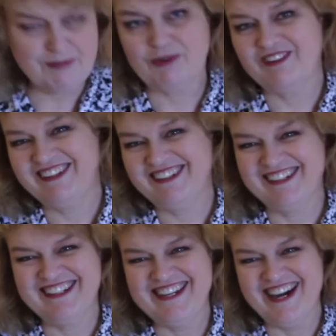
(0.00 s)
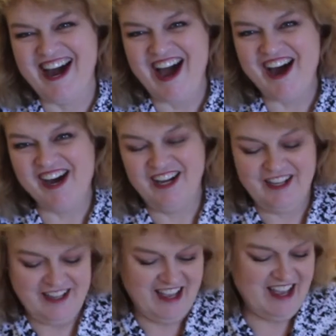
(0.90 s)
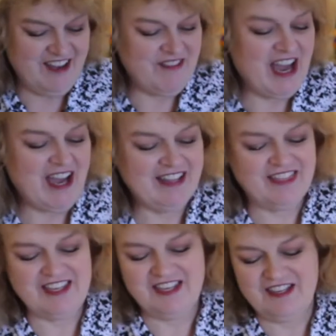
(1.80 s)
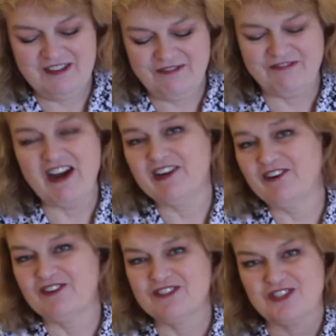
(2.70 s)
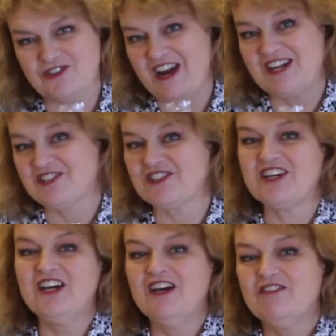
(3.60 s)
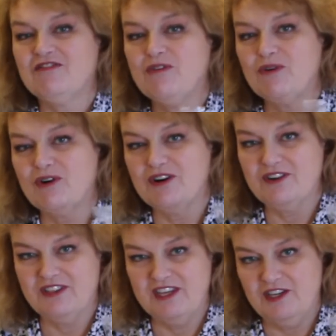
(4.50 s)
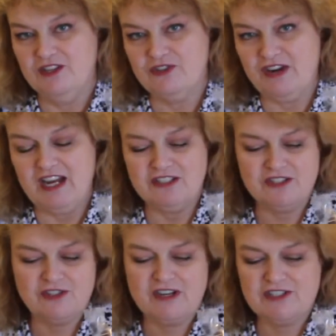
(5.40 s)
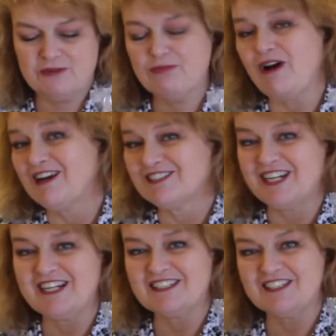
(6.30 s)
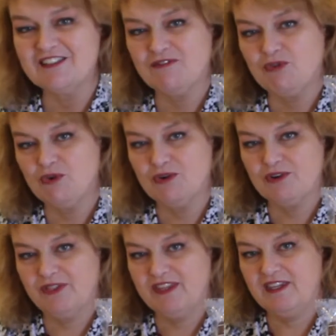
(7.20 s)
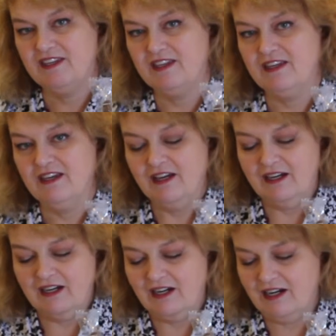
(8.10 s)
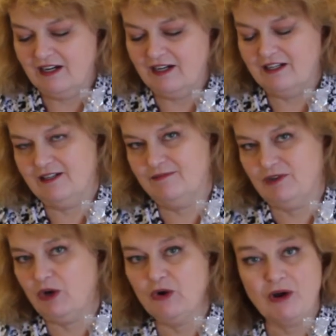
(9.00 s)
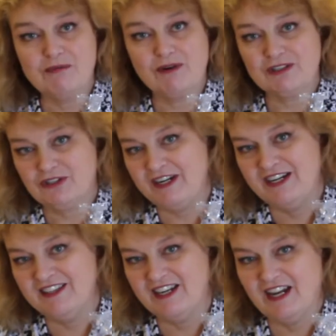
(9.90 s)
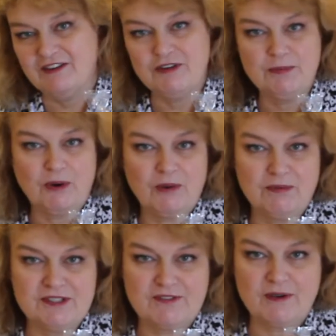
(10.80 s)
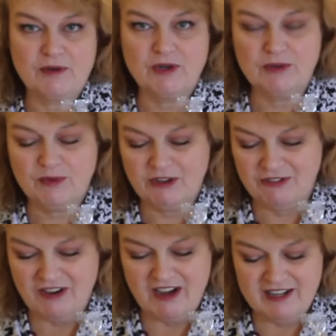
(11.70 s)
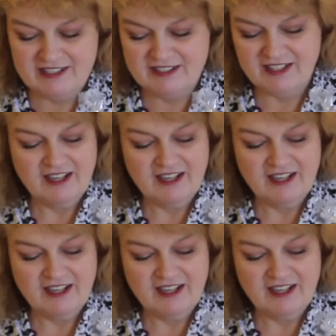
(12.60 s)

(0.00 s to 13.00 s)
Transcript: Maria. I am at the final stretch for the Trash to Treasure project for the cocoa bar tray that I repurposed from a Goodwill find.